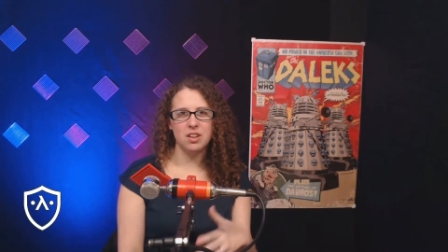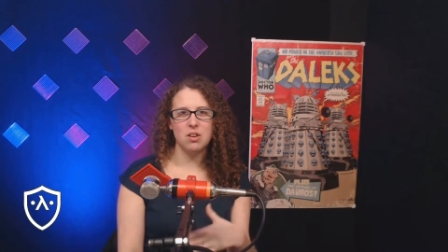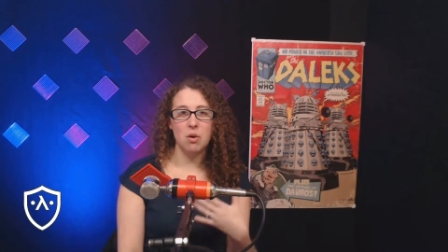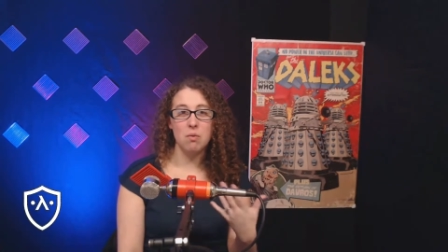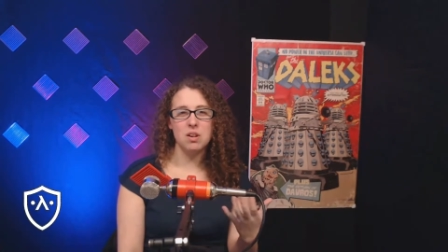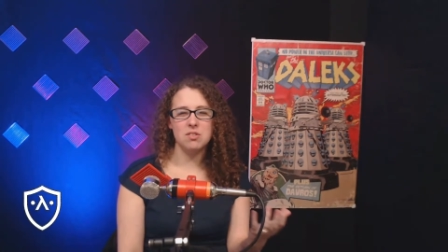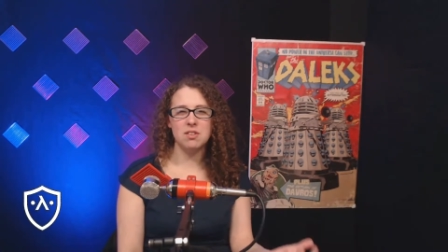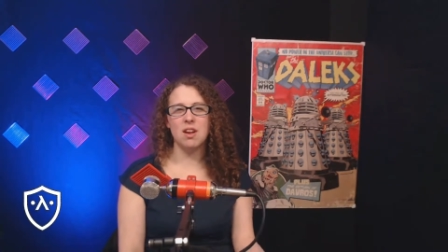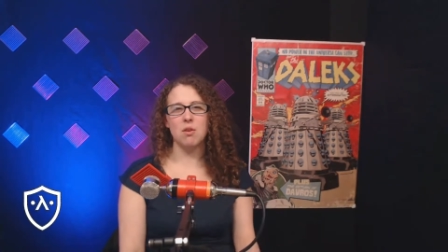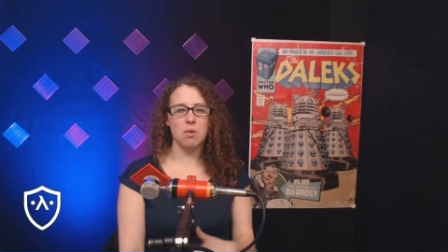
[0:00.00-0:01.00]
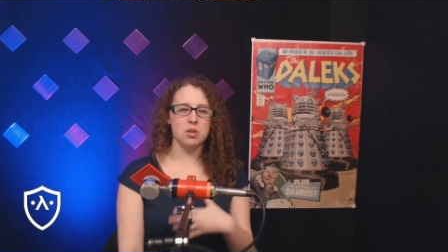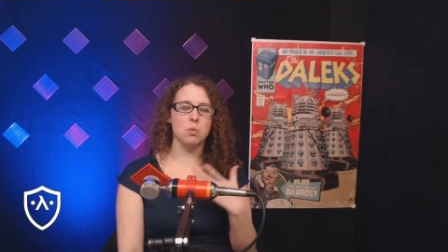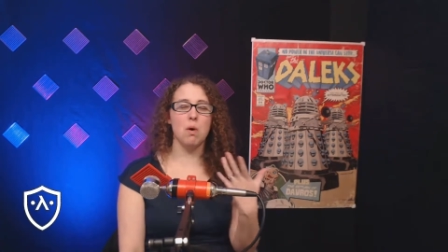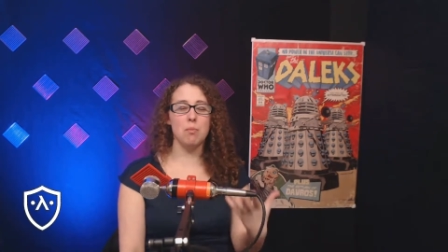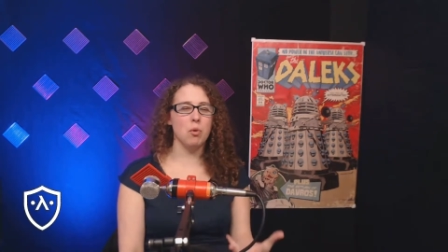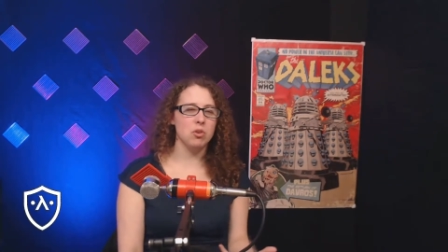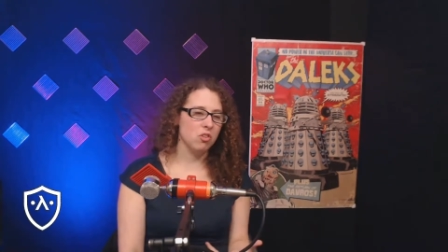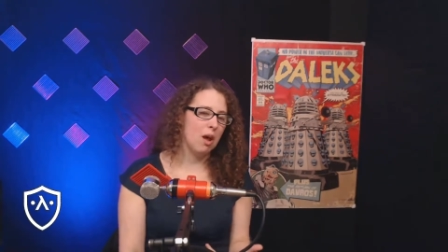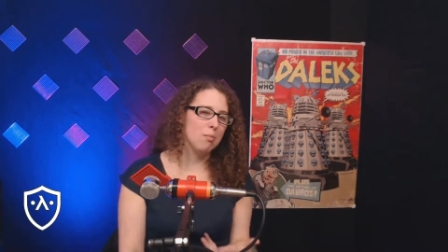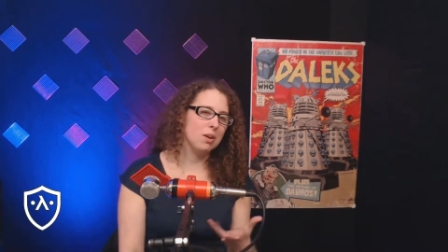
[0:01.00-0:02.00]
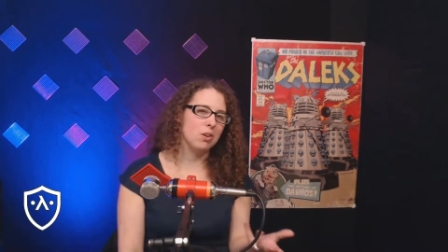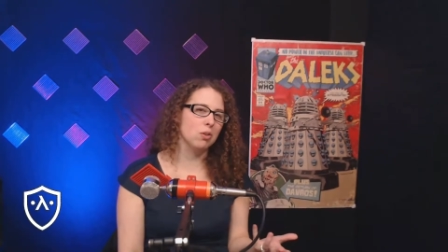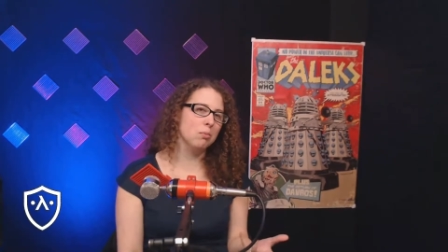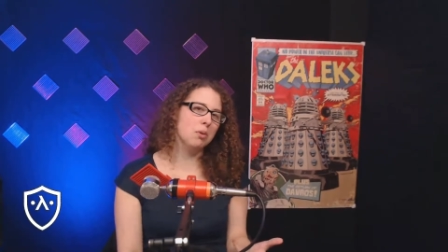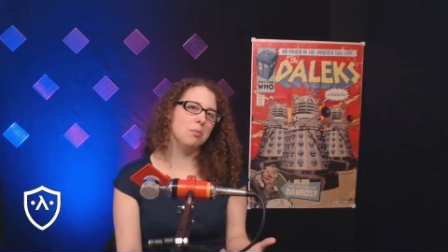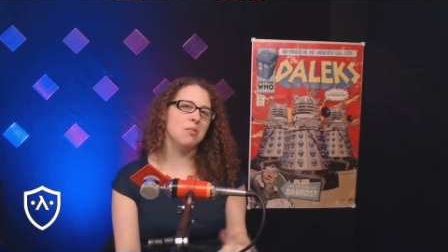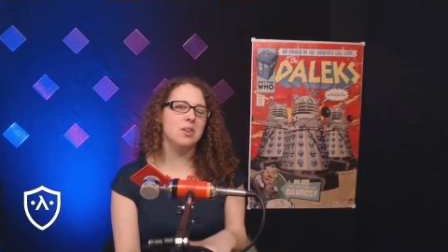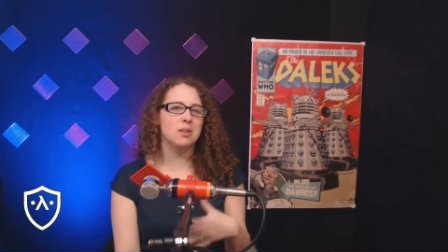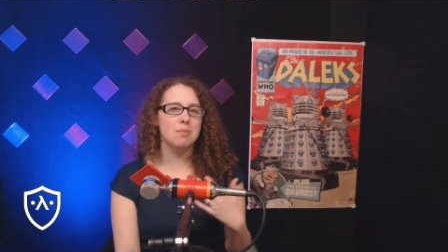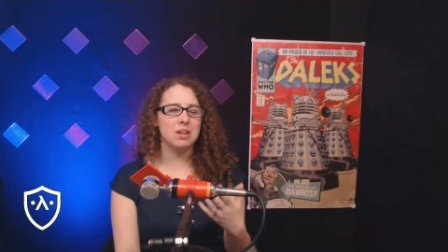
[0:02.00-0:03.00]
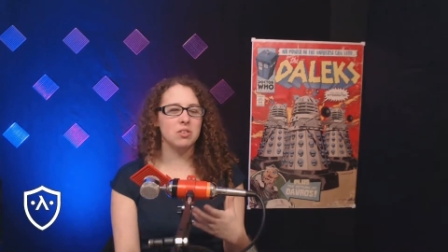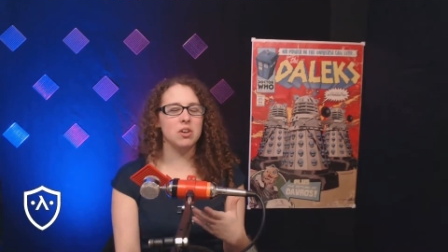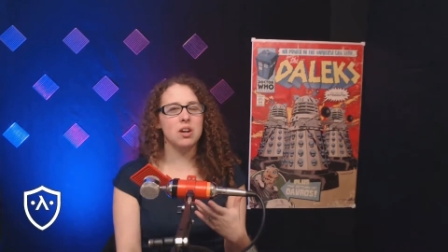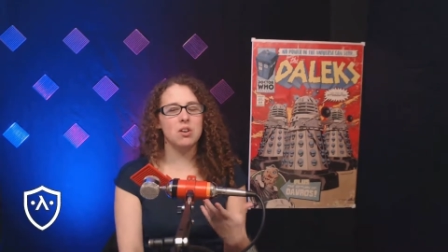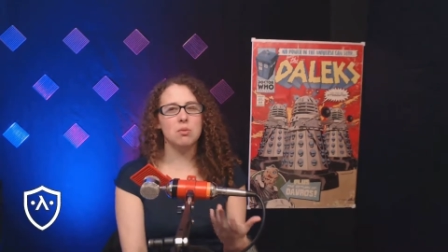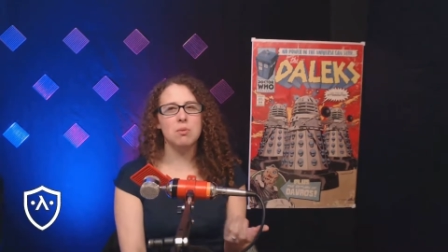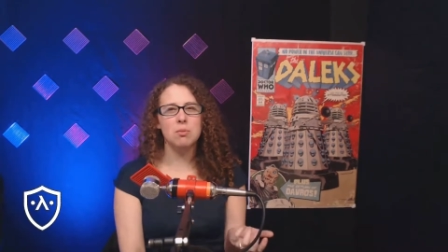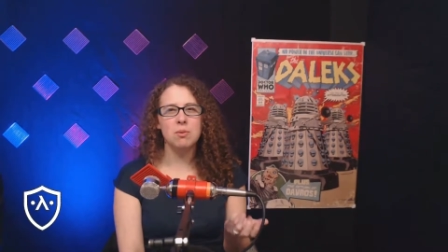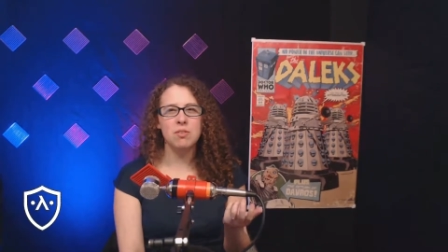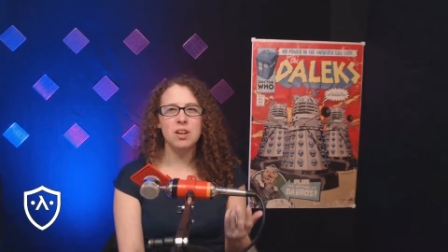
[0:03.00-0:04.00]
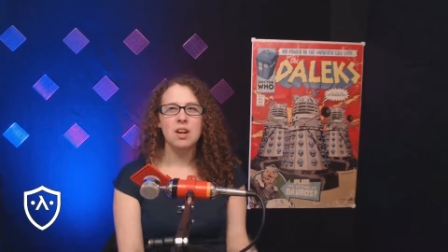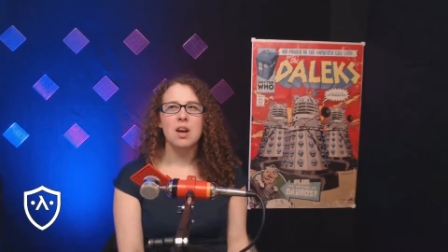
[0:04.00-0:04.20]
that don't want to sit down and watch one more sappy Christmas movie. It makes a great Christmas movie.